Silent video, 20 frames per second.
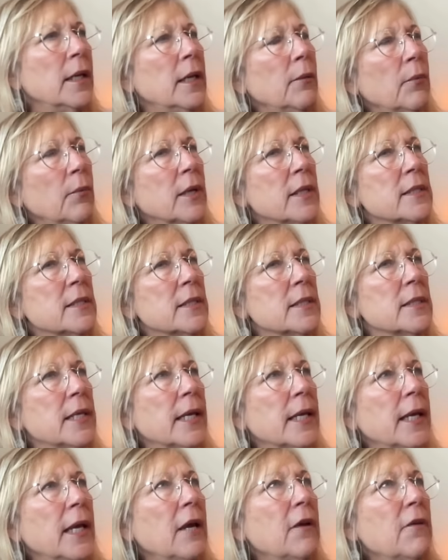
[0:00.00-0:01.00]
wants to
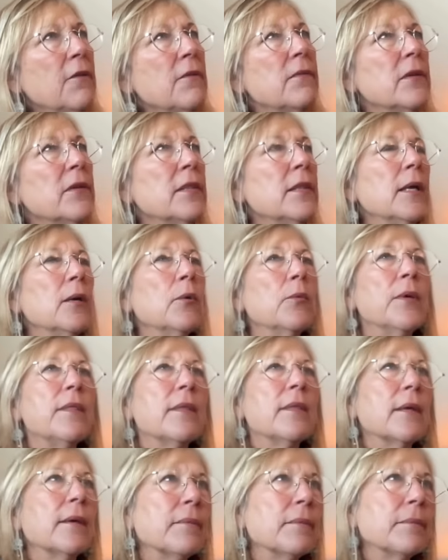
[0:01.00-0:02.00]
take everything with
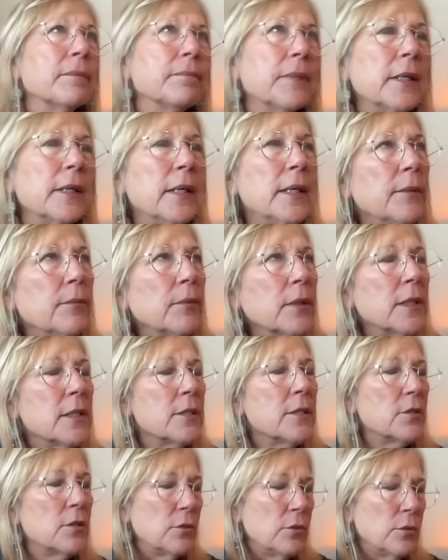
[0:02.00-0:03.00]
him. He
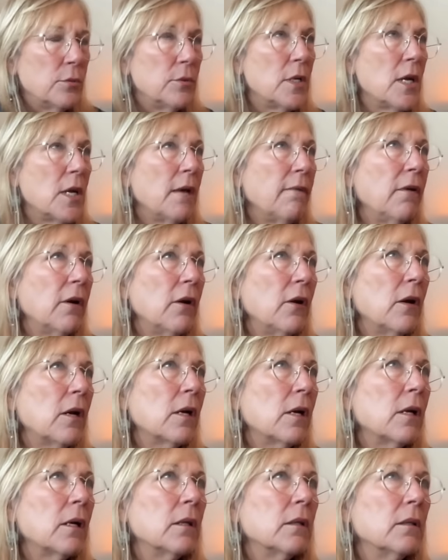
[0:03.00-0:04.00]
wants to never
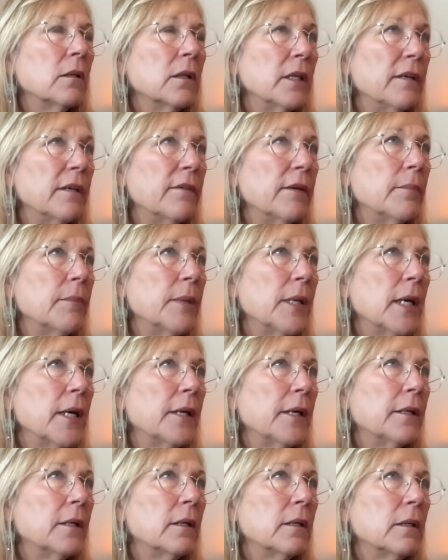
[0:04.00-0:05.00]
leave it
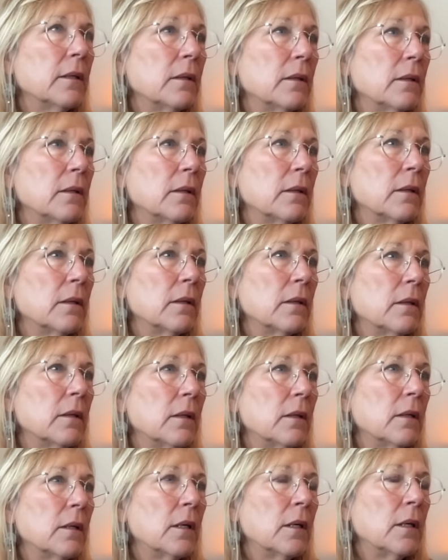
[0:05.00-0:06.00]
behind.
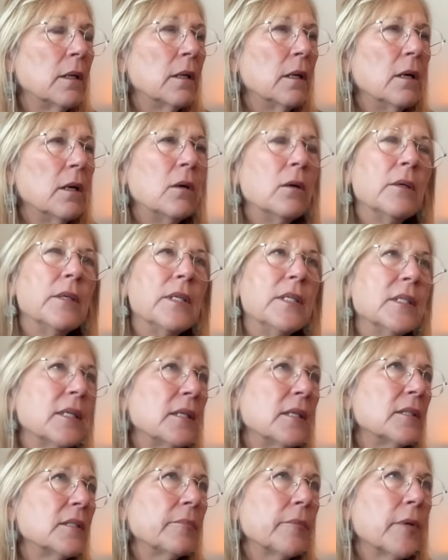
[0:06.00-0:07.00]
Oh, he's
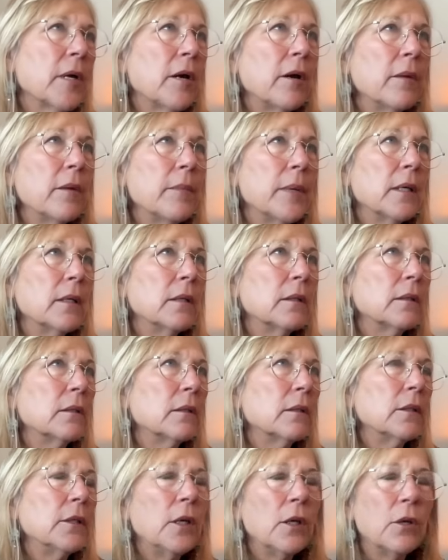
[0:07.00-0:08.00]
got some karma.
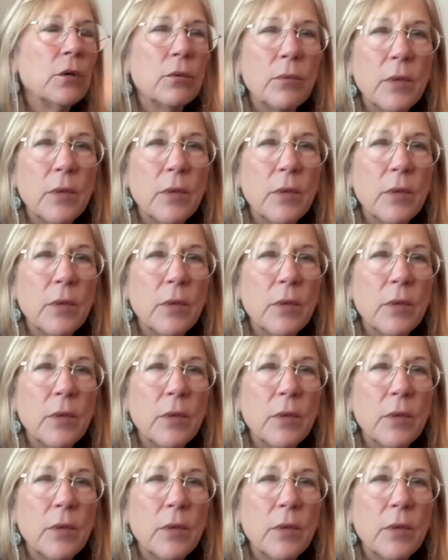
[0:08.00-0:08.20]
You know